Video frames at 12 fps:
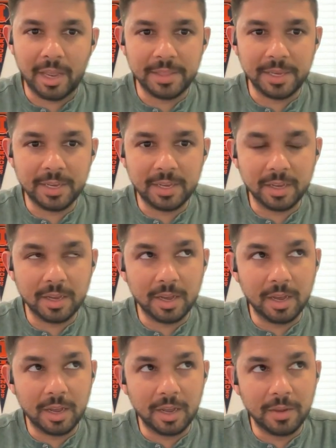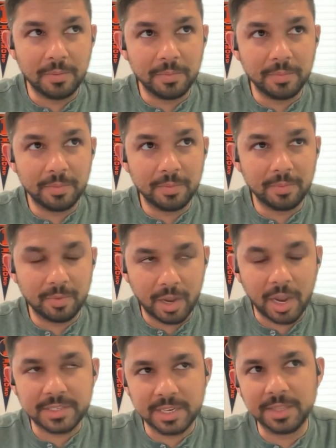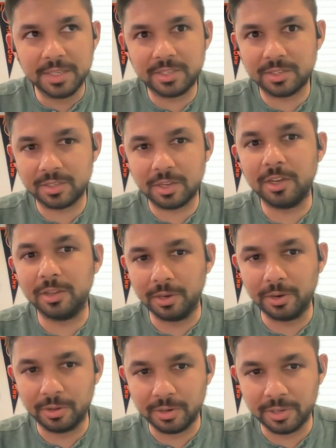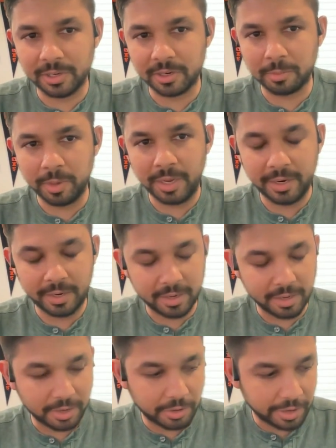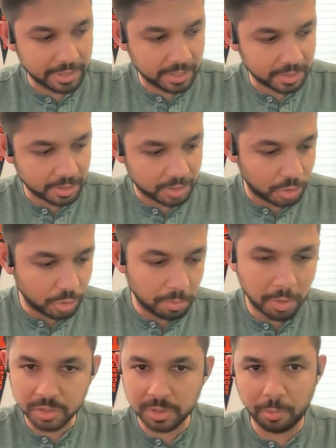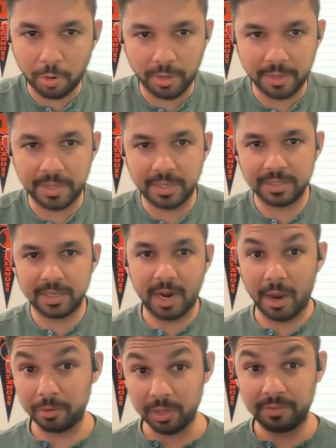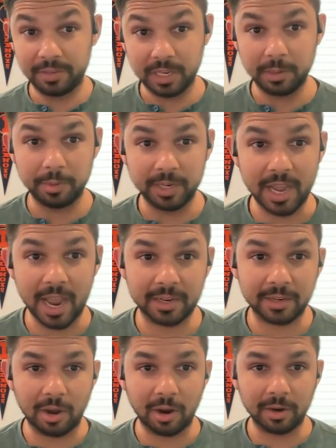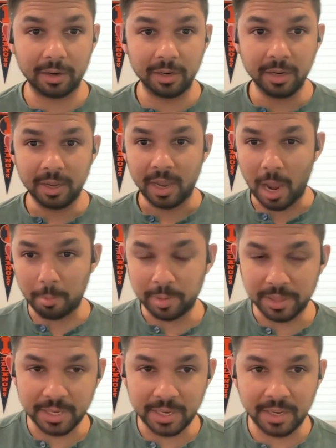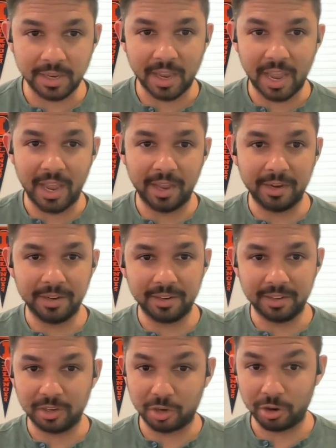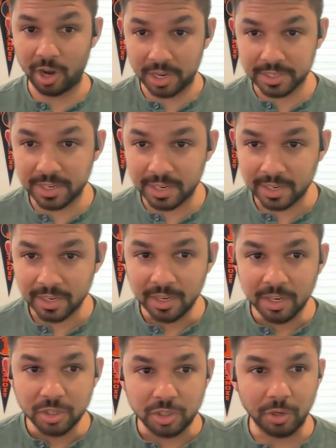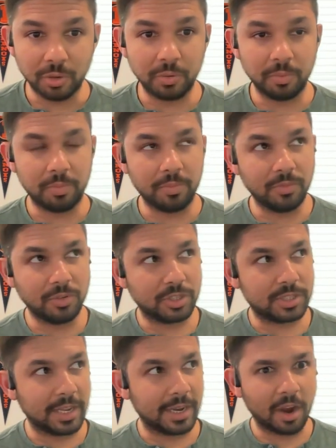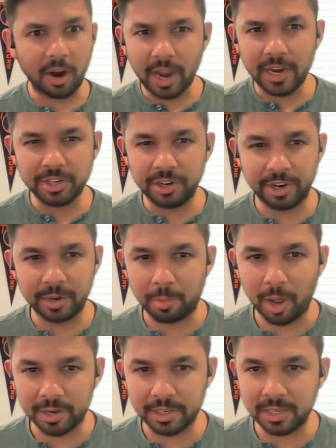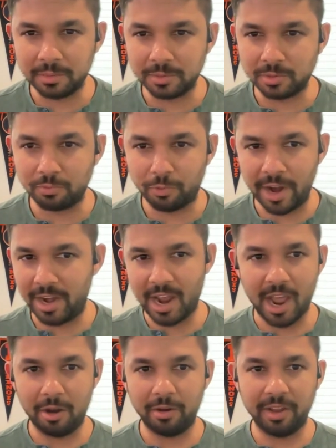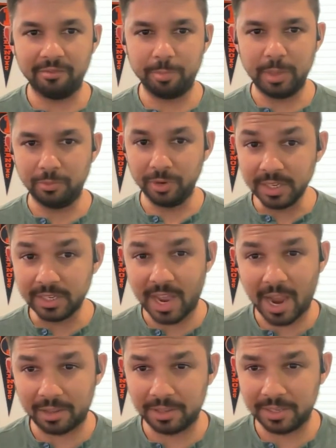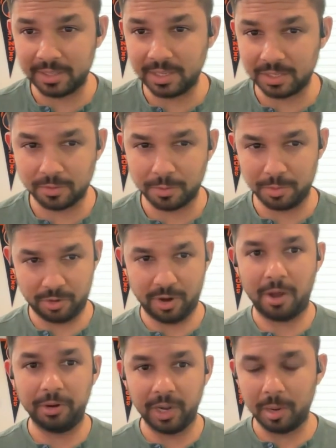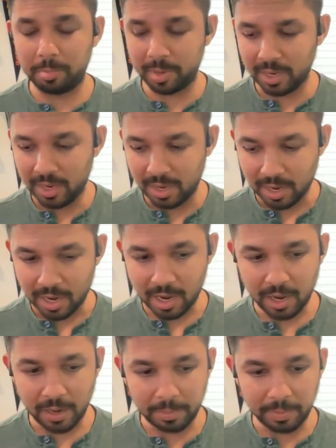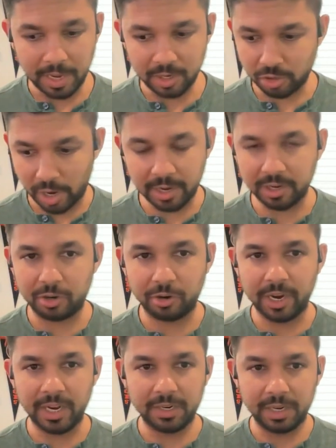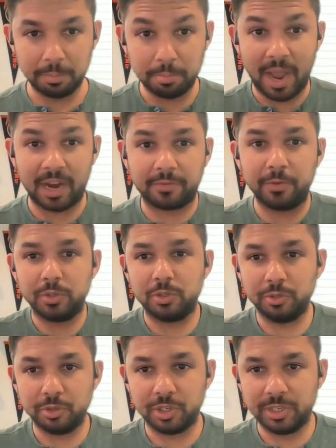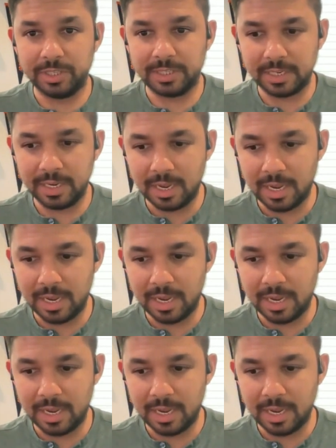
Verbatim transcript: i think uh, i said this a little earlier but you know, I think the two most important things that I would love to keep intact are empathy and curiosity. So, just like our engineering and product teams right now have been really tackling things from the ground up um, and trying to create impactful solutions.